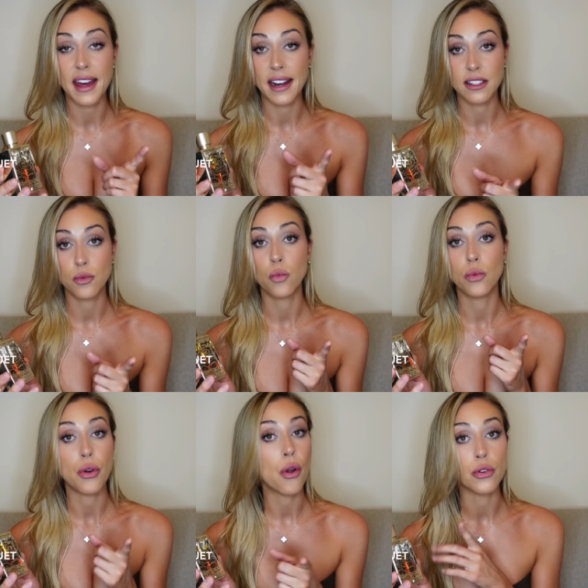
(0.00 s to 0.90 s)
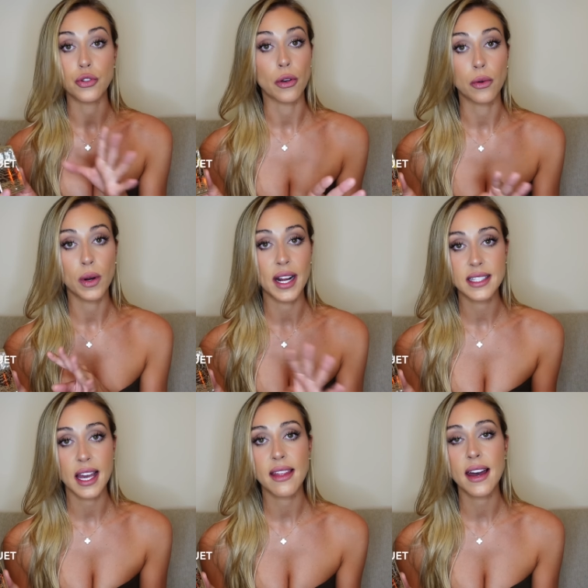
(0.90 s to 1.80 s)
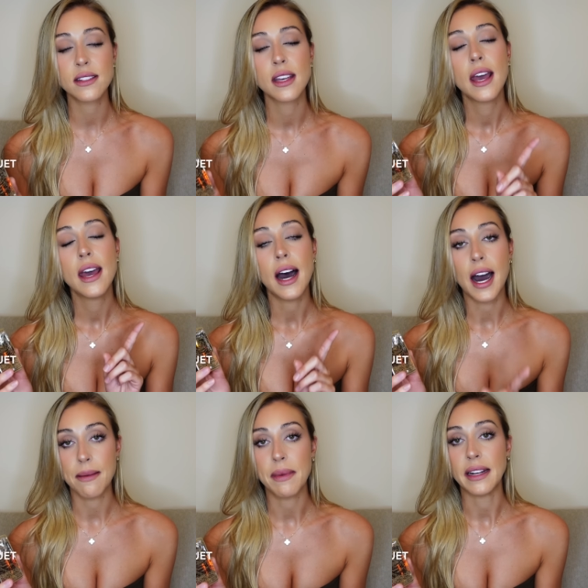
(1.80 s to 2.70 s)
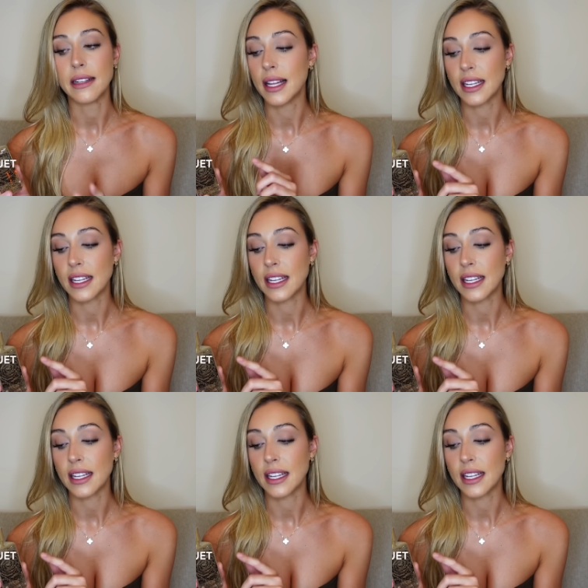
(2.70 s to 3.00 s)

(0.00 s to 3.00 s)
That is no joke. When I say that, I mean it.